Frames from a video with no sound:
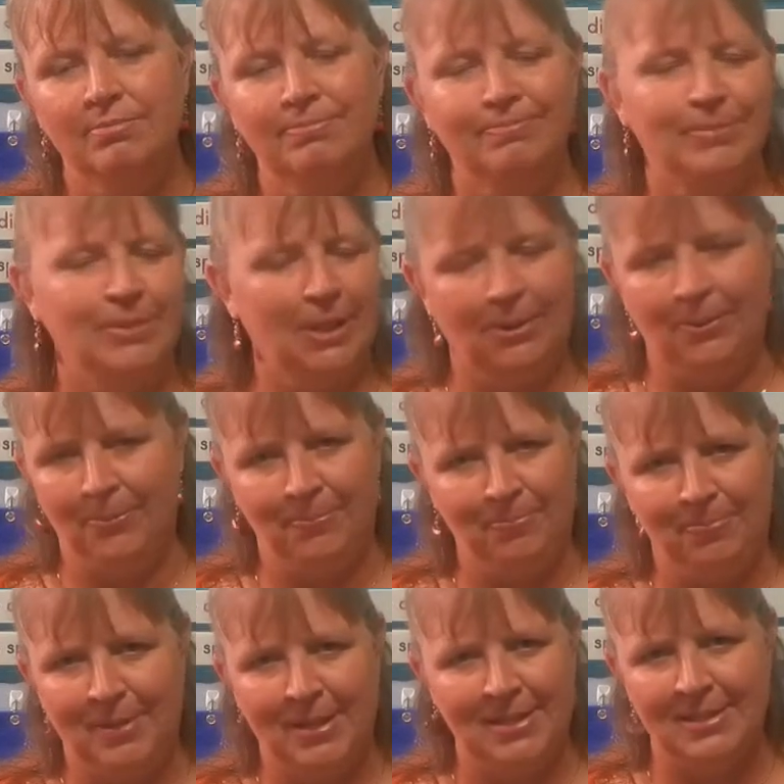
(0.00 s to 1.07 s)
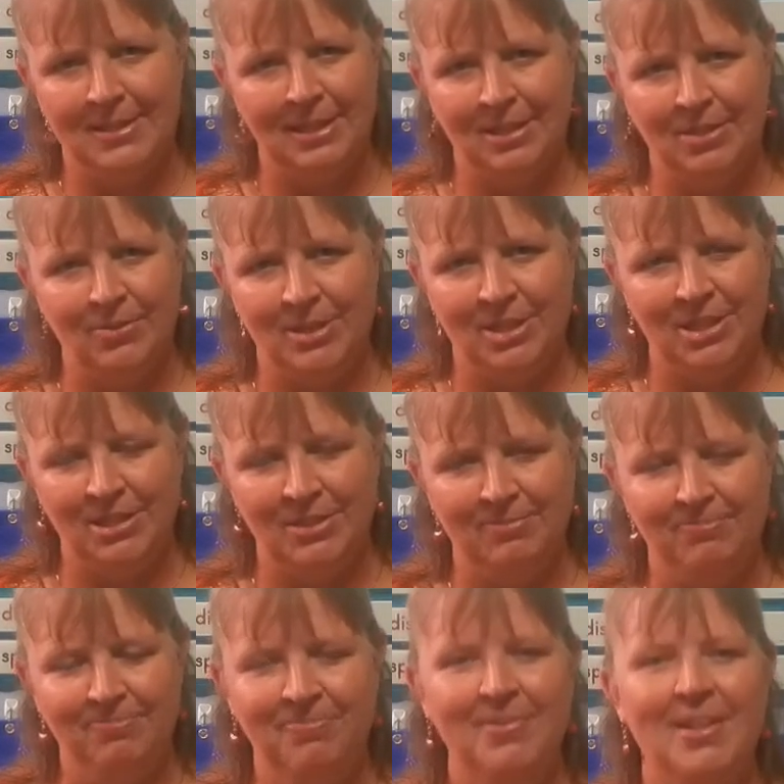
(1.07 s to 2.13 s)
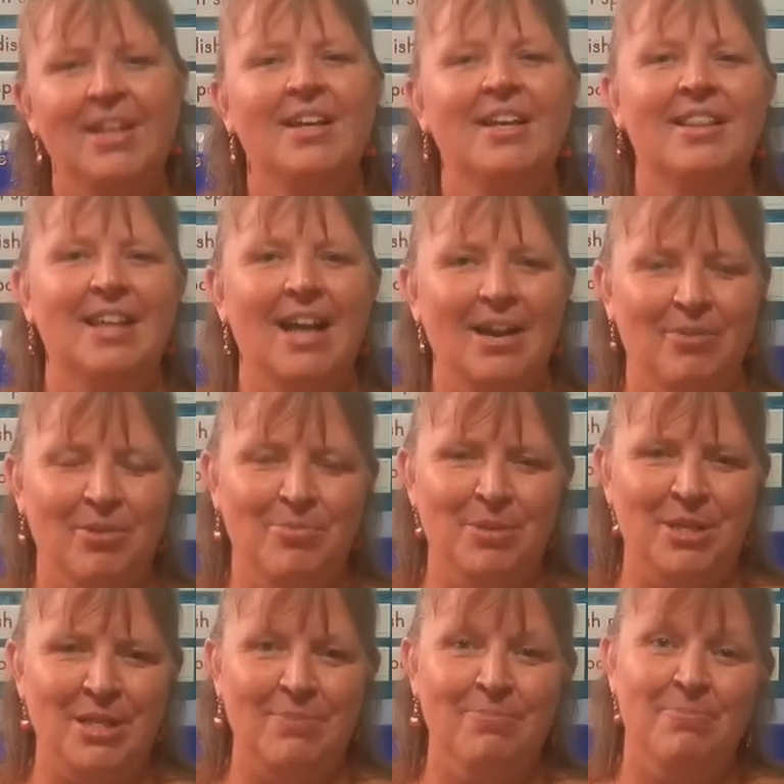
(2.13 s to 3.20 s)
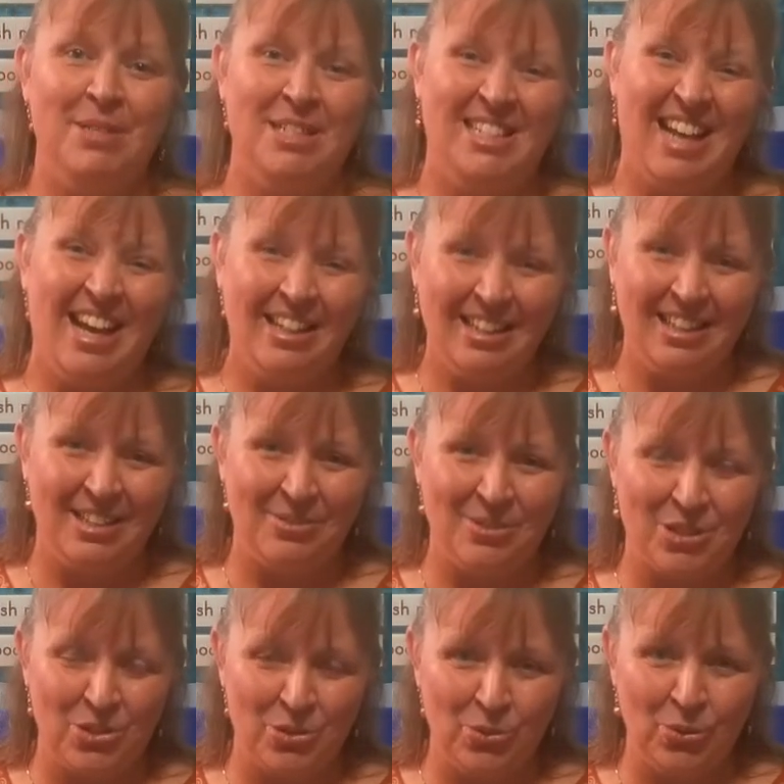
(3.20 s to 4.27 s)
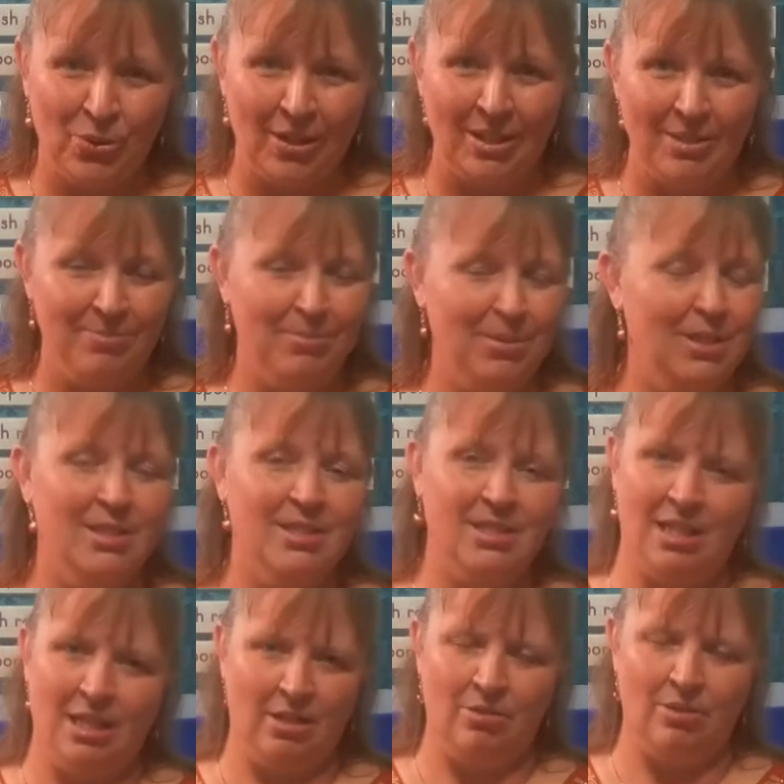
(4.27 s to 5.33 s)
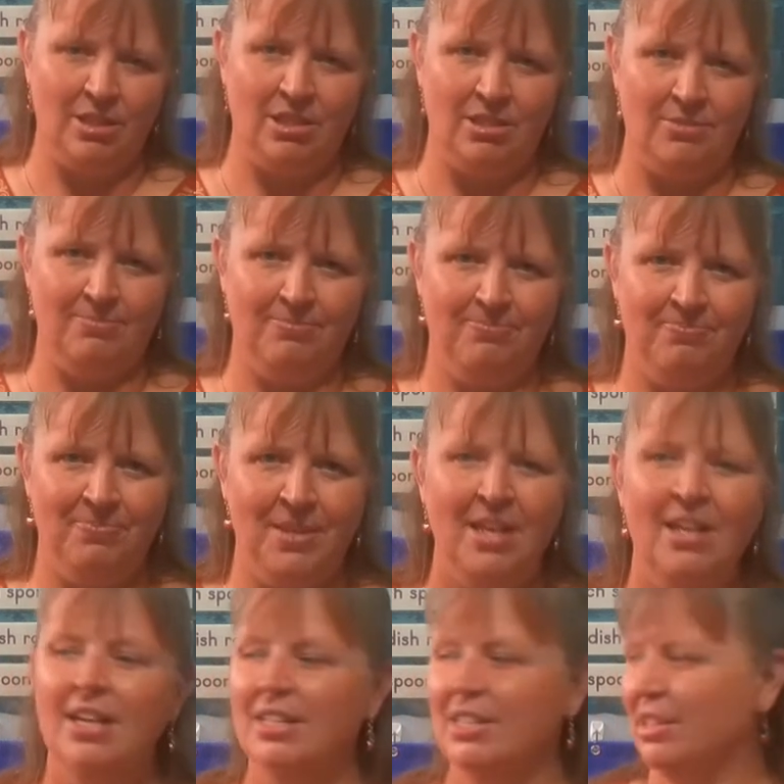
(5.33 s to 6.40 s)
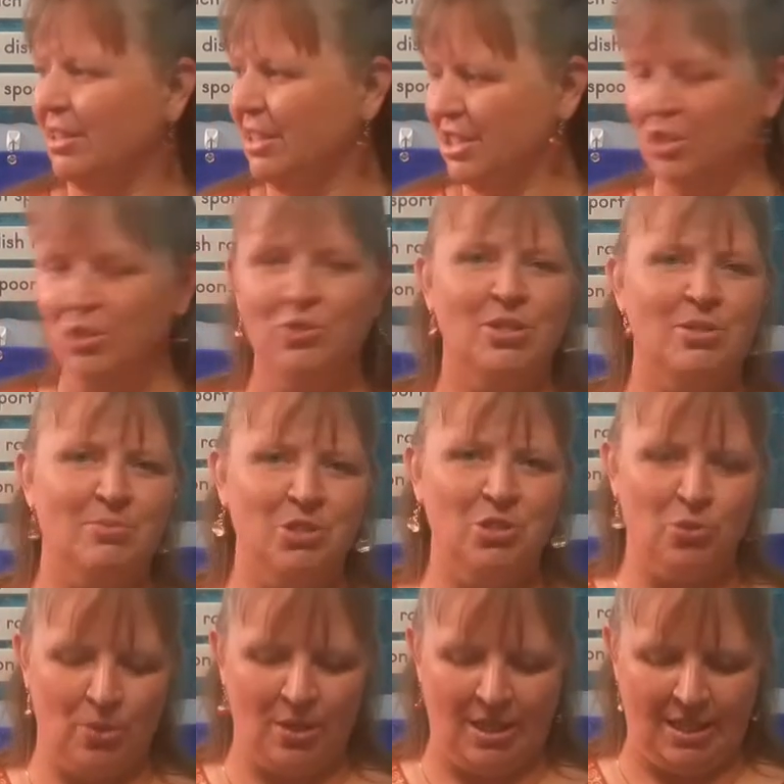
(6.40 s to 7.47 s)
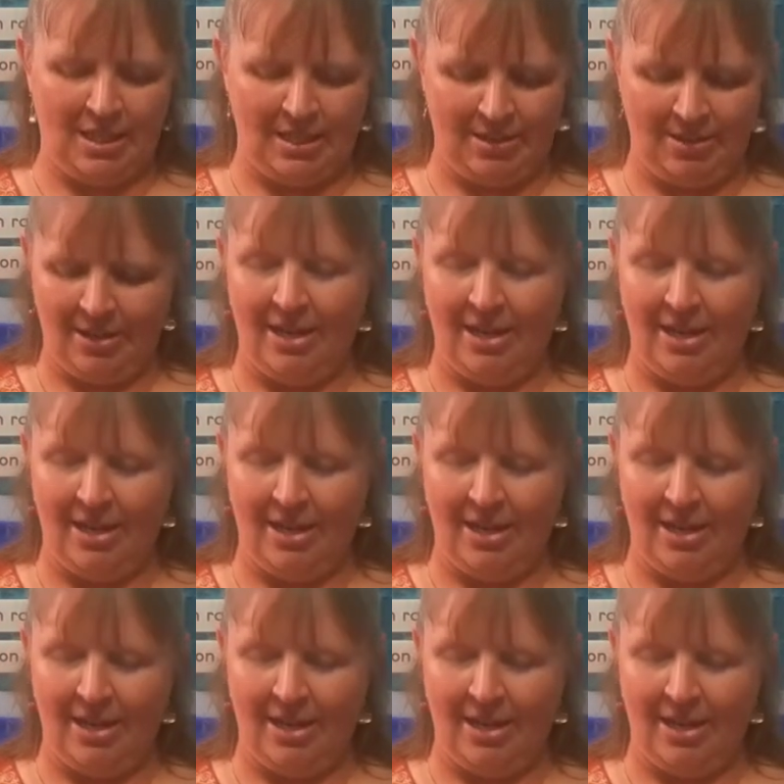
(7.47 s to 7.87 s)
No, that is not a question. That would be me telling you a story, but it is not a question. So let's do some sorting here.